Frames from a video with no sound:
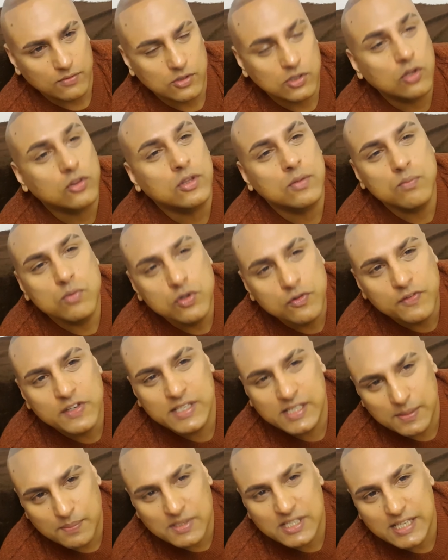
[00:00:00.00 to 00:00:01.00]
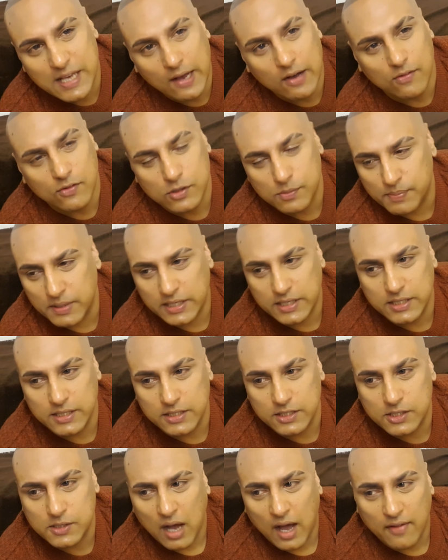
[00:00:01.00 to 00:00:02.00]
Not the movies themselves,
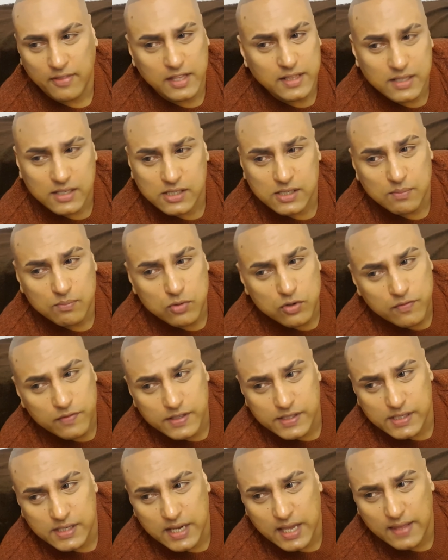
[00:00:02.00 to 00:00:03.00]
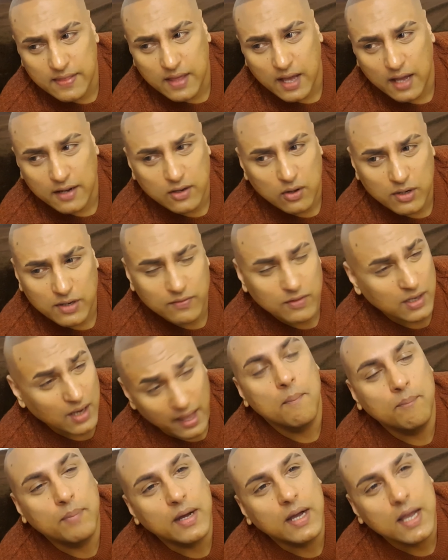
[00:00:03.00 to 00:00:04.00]
because I think there's some movies in here that I don't even
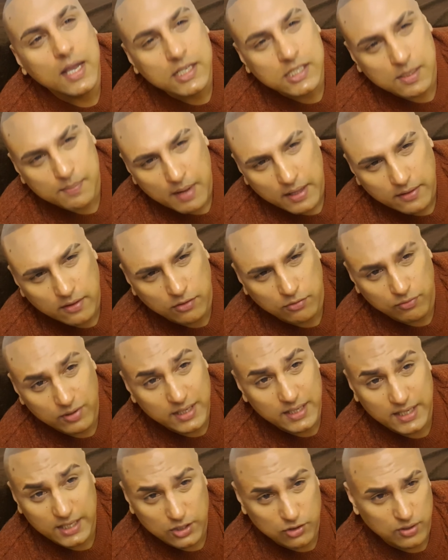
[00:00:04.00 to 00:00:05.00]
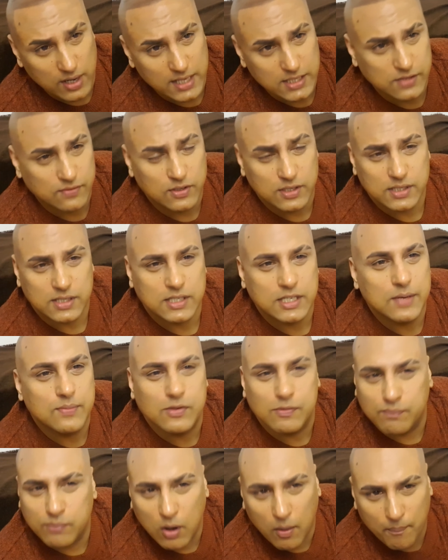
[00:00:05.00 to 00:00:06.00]
like, but it's about the 3D transfers in terms
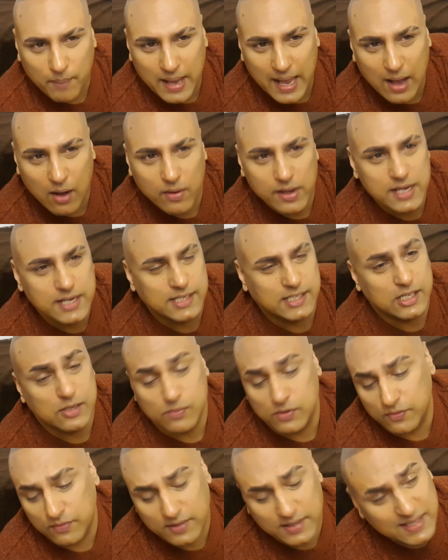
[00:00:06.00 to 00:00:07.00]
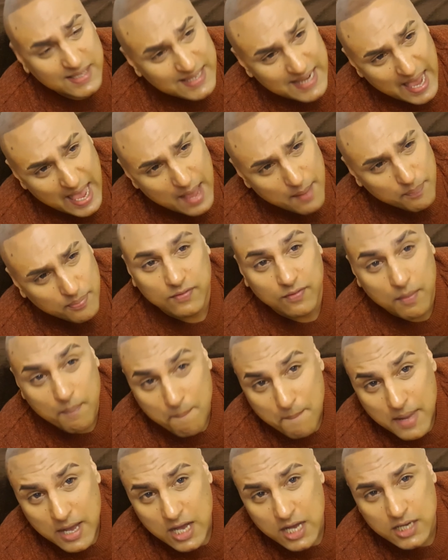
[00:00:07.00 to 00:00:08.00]
of pop out, in terms of depth,
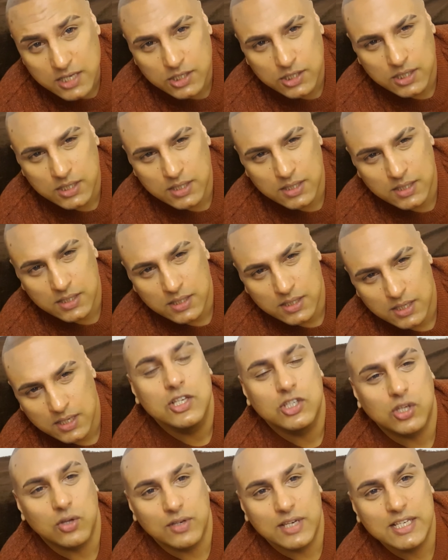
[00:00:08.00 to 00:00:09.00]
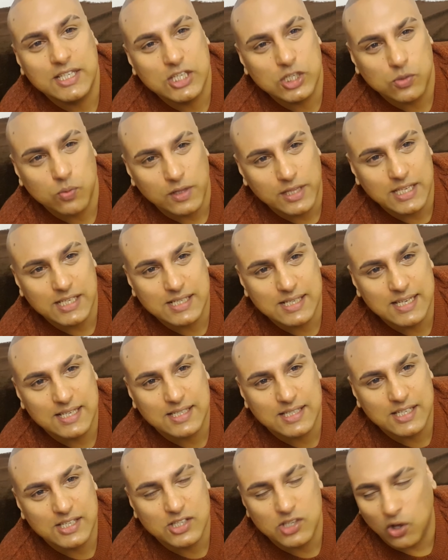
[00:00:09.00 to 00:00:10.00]
immersion. So this is what this
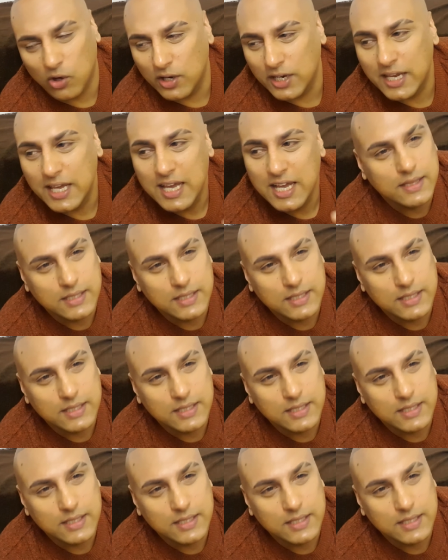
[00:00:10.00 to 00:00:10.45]
list is on.